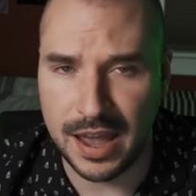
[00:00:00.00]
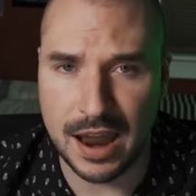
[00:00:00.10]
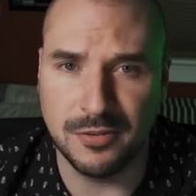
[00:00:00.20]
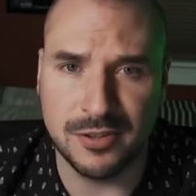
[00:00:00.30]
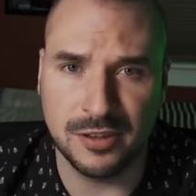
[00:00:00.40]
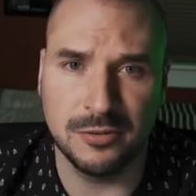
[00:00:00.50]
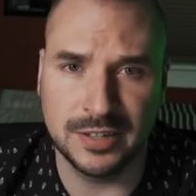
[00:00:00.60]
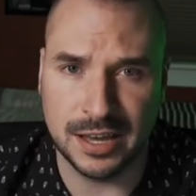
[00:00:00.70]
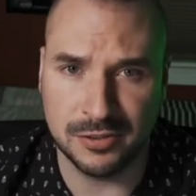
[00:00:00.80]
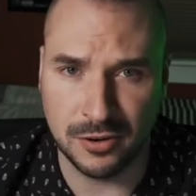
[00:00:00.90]
every single
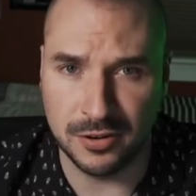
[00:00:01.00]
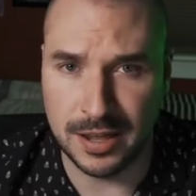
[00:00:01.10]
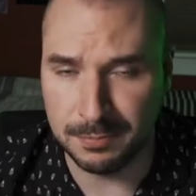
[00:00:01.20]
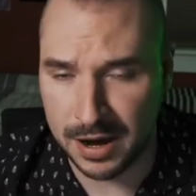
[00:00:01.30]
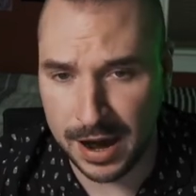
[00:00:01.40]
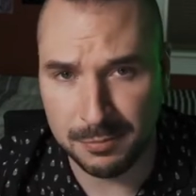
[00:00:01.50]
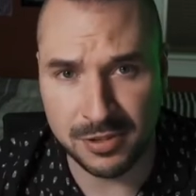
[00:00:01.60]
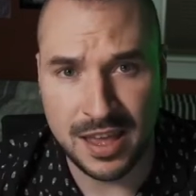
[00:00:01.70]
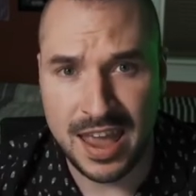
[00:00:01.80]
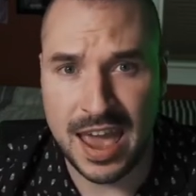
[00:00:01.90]
Kickstarter that pops,